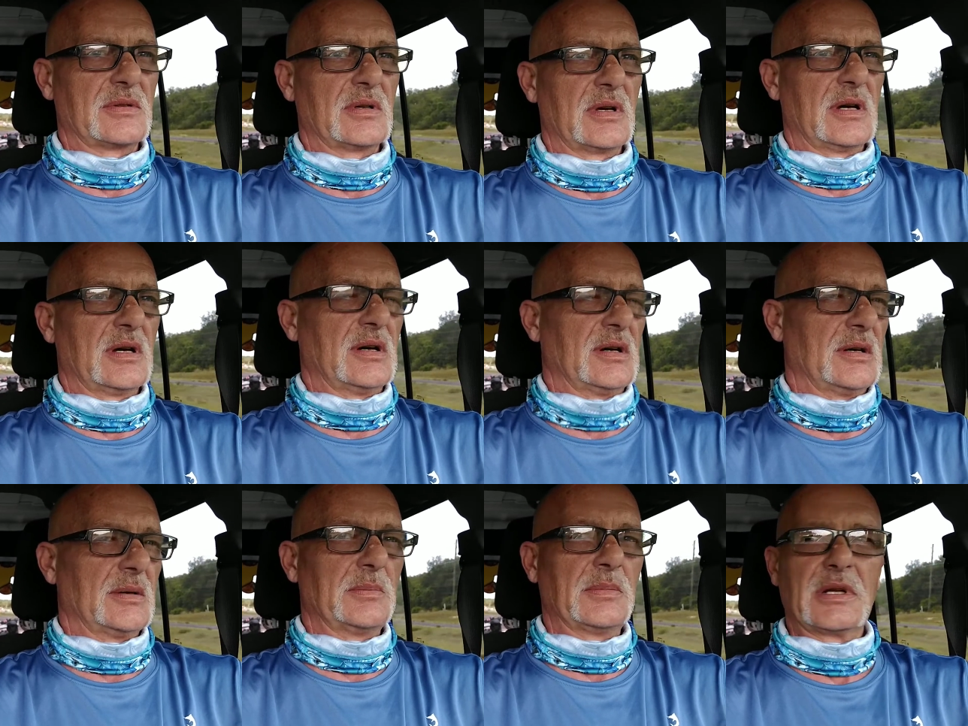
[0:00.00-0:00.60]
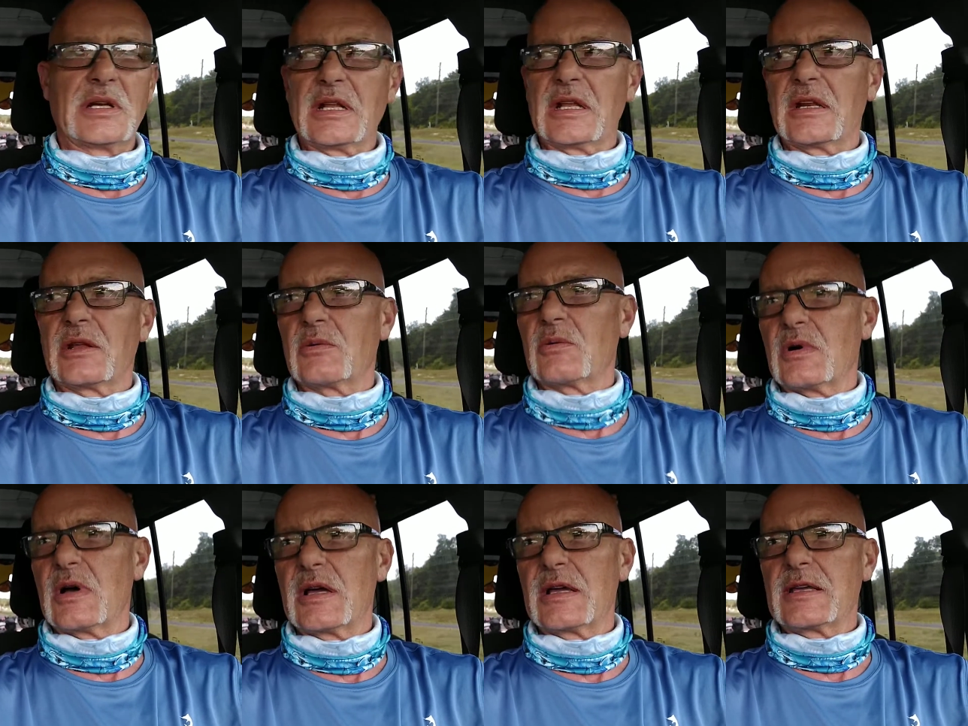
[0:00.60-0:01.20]
Uh, but
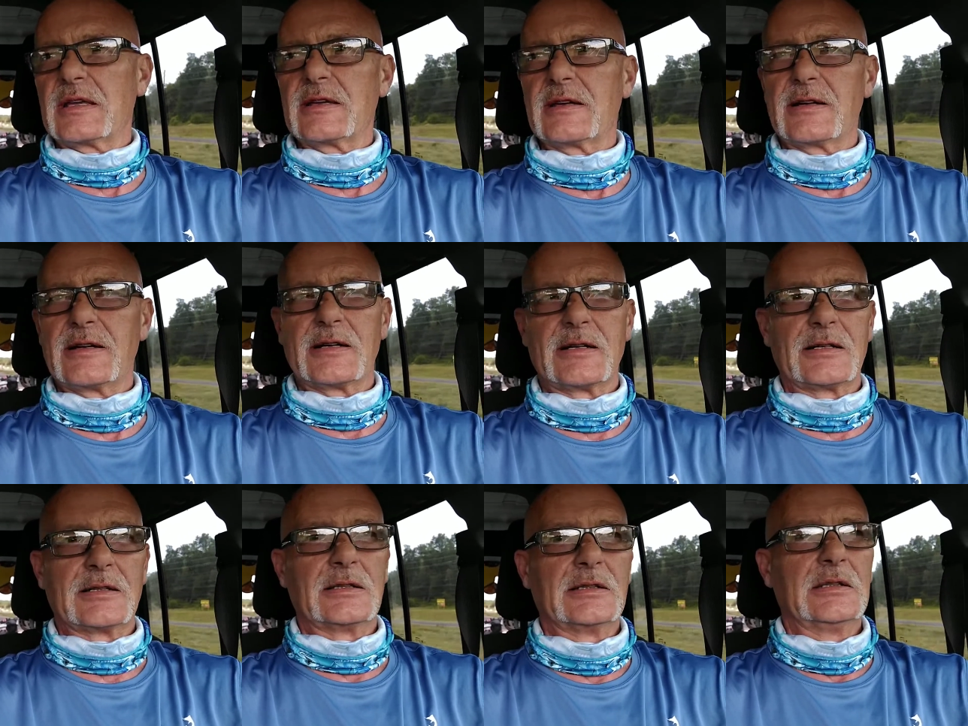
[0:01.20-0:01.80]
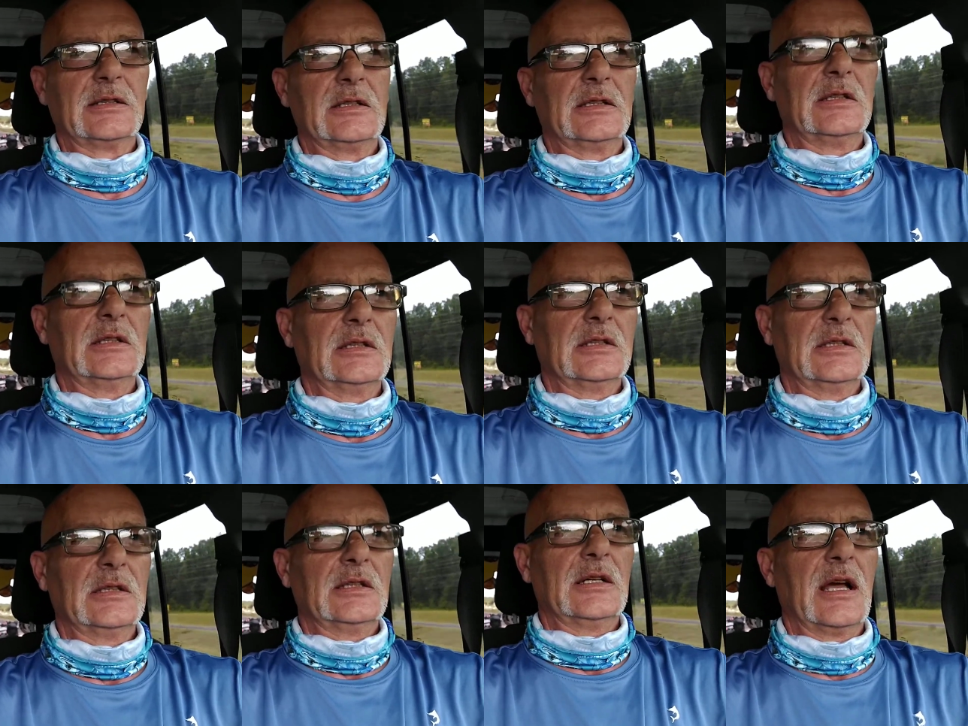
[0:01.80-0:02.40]
anyway, uh,
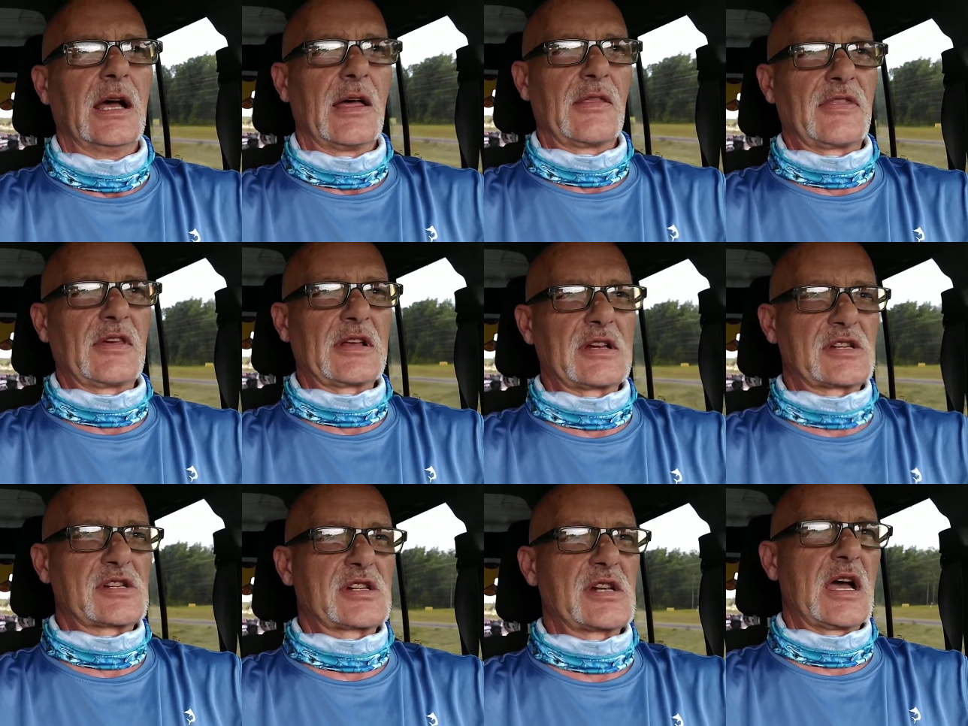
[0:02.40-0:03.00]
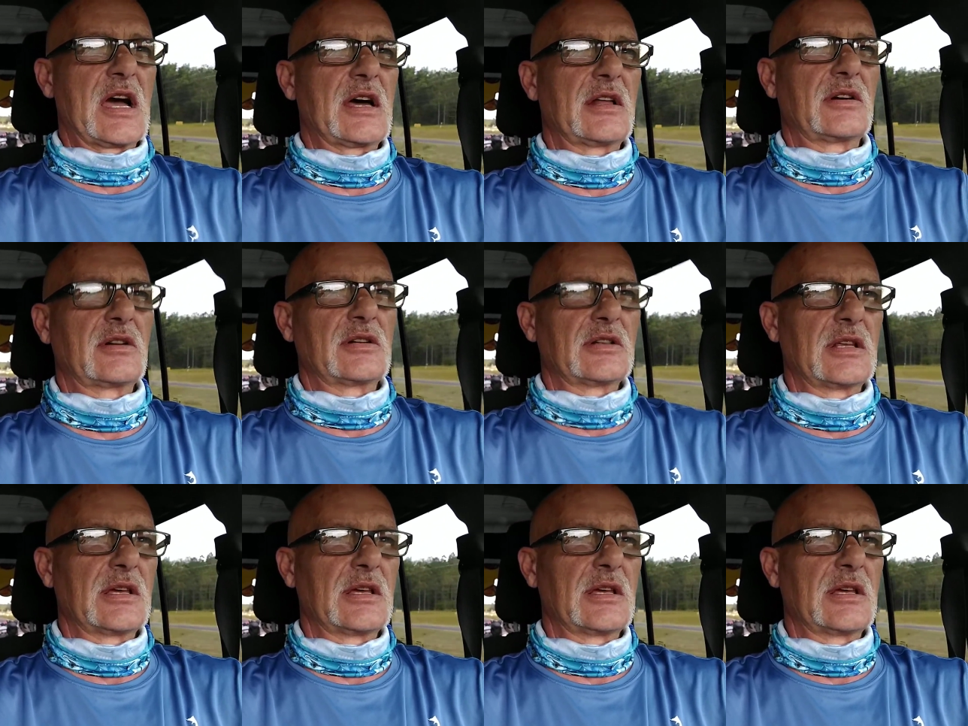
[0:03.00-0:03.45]
I think Shiner and,